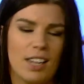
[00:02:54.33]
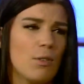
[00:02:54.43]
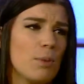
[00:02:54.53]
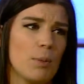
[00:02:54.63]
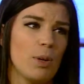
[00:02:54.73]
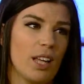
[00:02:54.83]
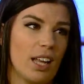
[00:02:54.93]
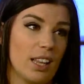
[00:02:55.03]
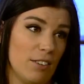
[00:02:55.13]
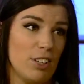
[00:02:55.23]
And even people
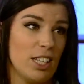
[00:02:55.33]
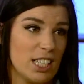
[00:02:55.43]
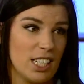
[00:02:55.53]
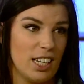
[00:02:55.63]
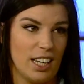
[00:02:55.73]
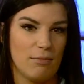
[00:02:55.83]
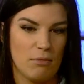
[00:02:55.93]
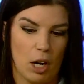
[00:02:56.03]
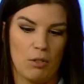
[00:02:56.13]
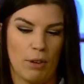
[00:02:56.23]
that live in the city that
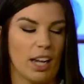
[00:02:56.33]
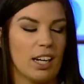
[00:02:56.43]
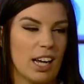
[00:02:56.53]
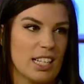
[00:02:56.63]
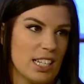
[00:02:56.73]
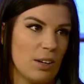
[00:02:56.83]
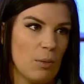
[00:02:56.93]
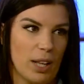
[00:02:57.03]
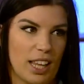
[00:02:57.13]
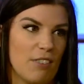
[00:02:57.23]
aren't
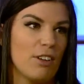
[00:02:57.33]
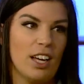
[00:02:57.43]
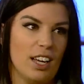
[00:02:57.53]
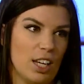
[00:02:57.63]
recognizing what they've,